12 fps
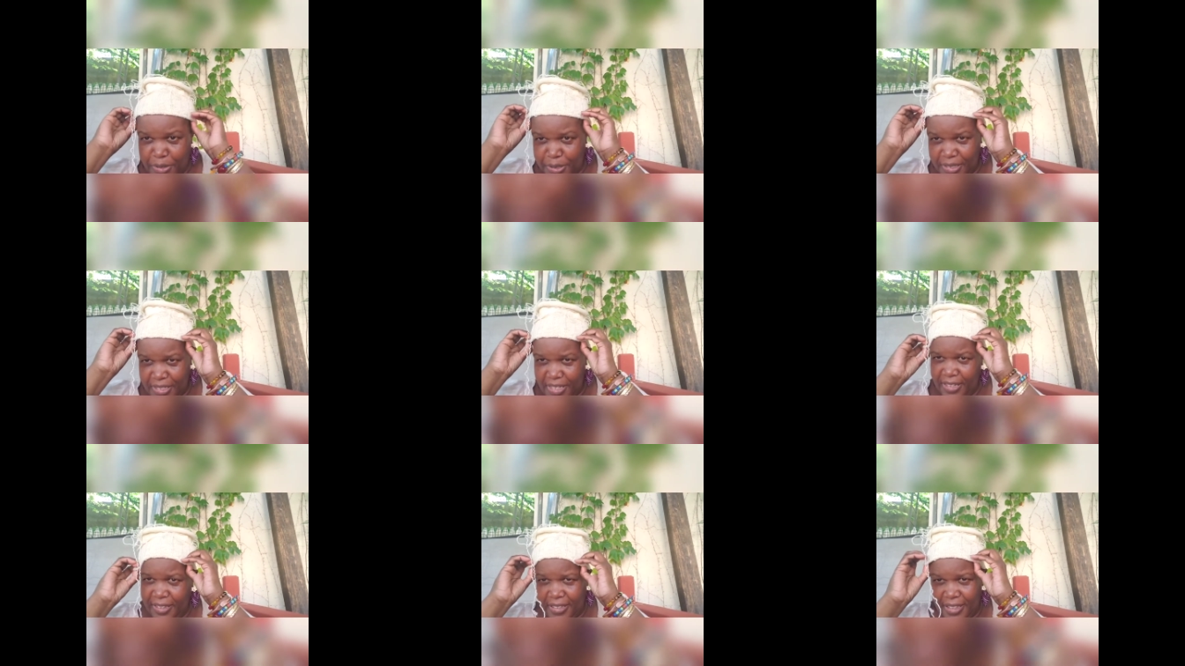you
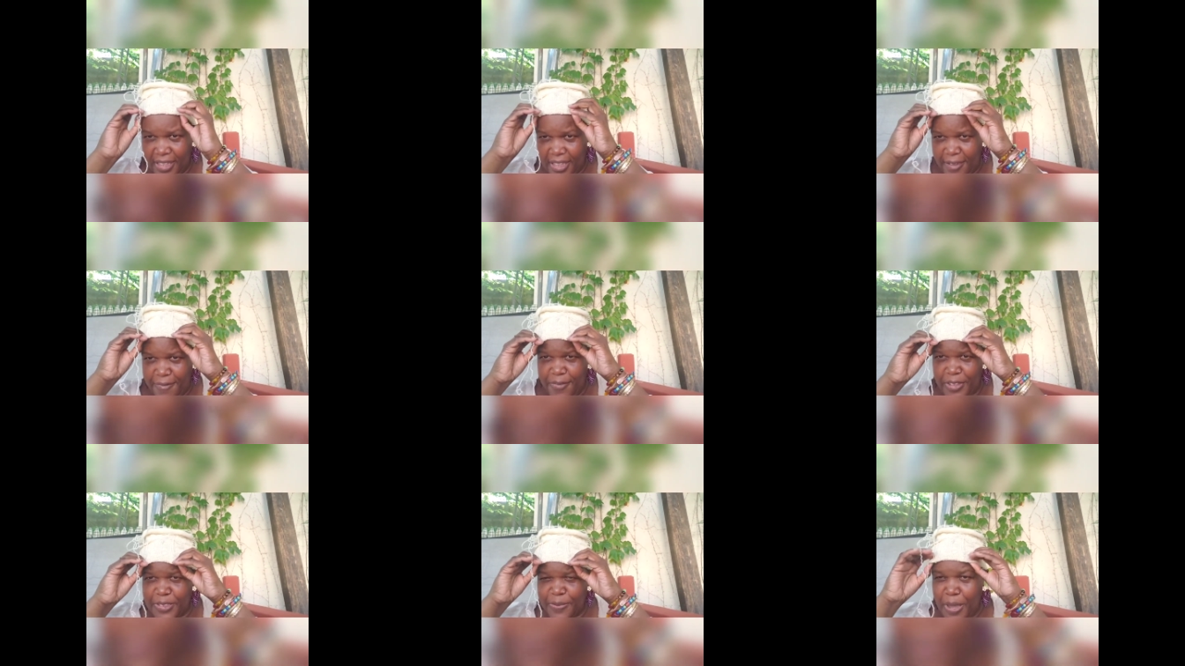see it
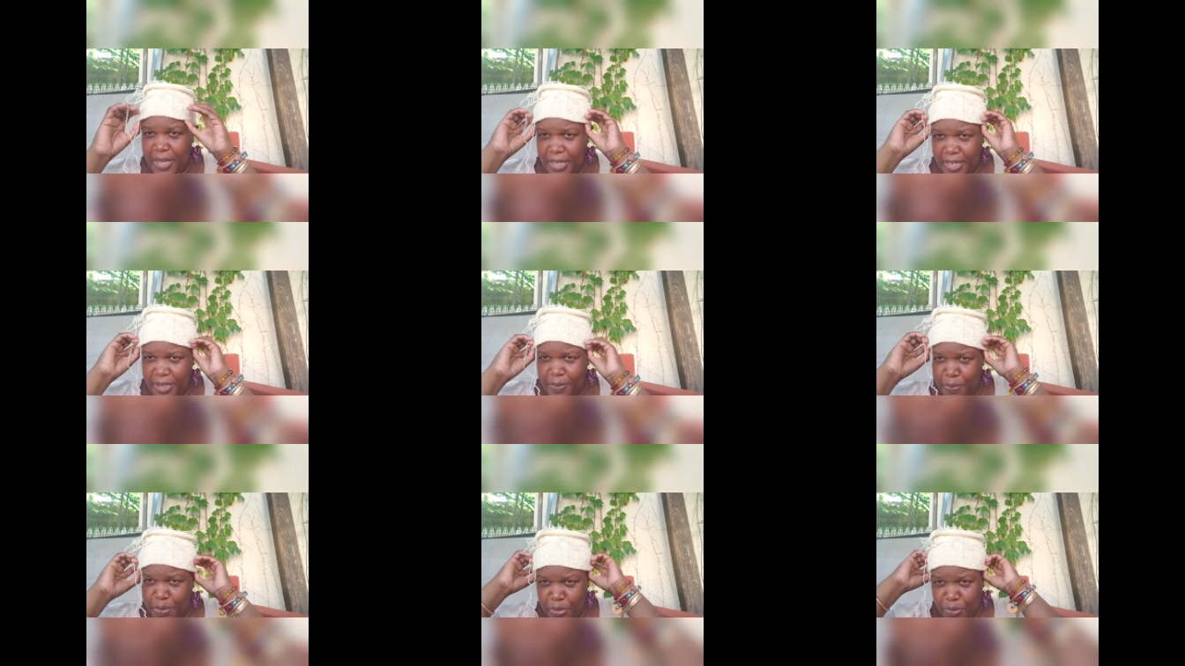fits my
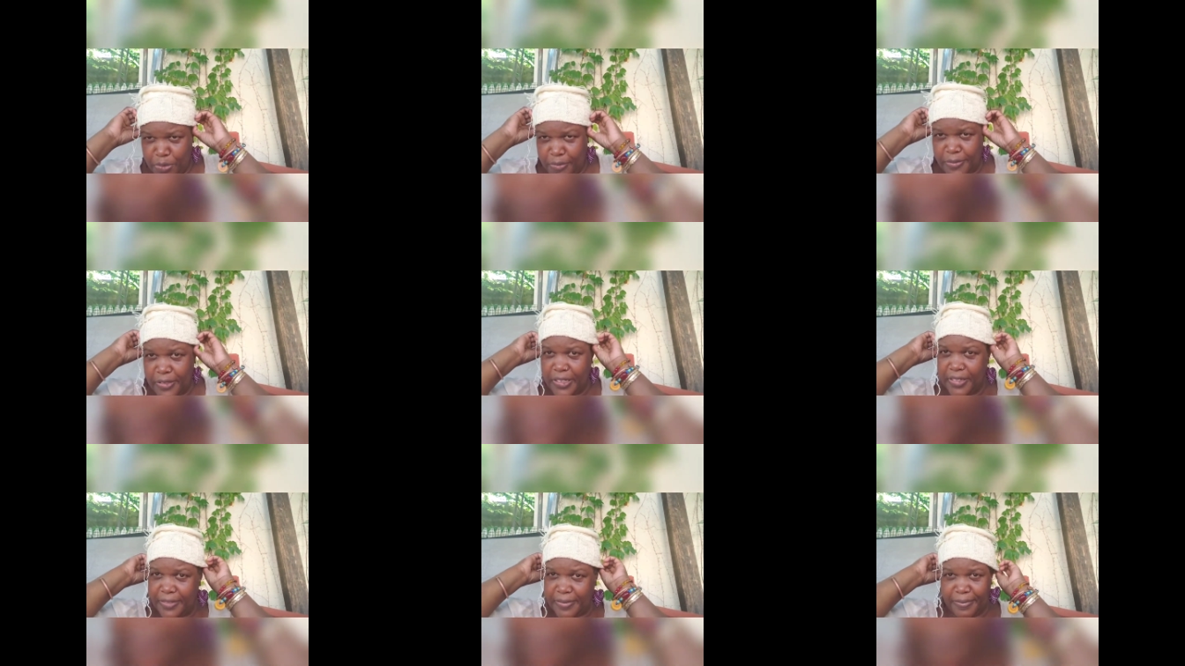head beautifully.